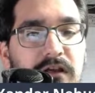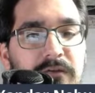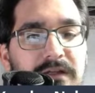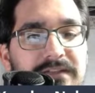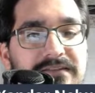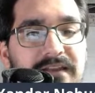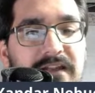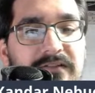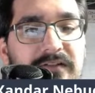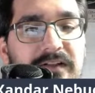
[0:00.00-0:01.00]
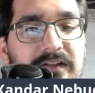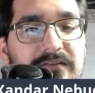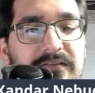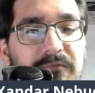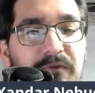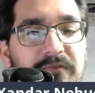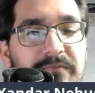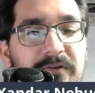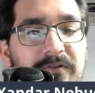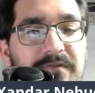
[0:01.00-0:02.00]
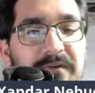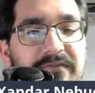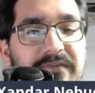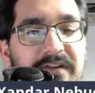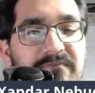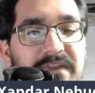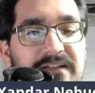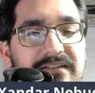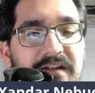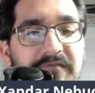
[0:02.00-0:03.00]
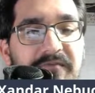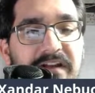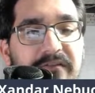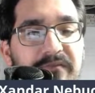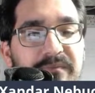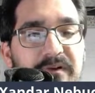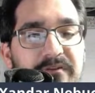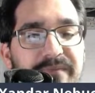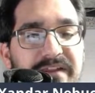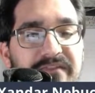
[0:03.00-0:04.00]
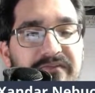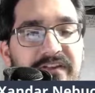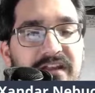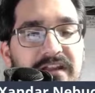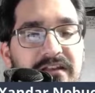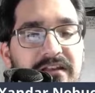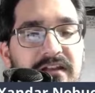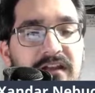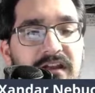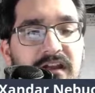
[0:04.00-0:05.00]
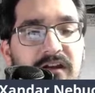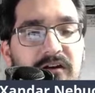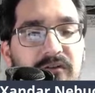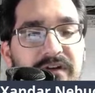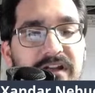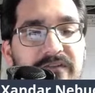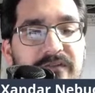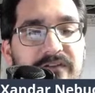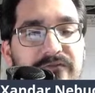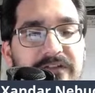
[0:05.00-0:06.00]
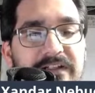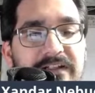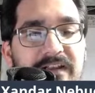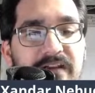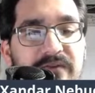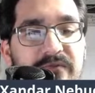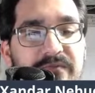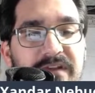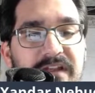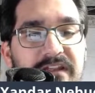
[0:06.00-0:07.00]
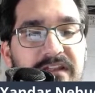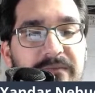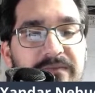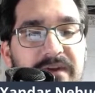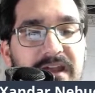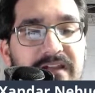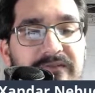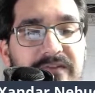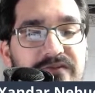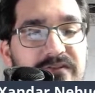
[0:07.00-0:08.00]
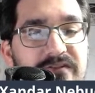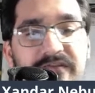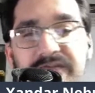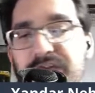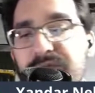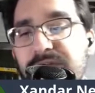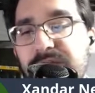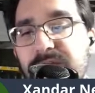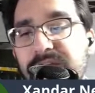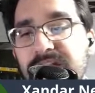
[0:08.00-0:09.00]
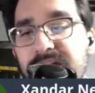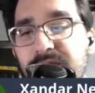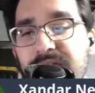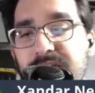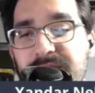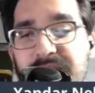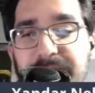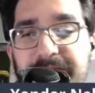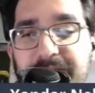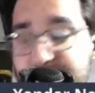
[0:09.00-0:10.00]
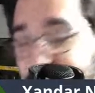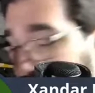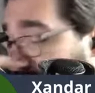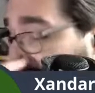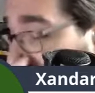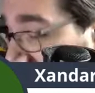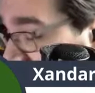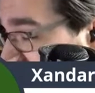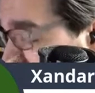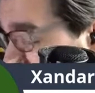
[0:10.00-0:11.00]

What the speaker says: I've got Xander here saying one person might face McIntyre Mania would probably be the Fiend or whatever his reincarnation would be. He comes back and finishes his feud with Orton at one of the pay-per-views before Mania.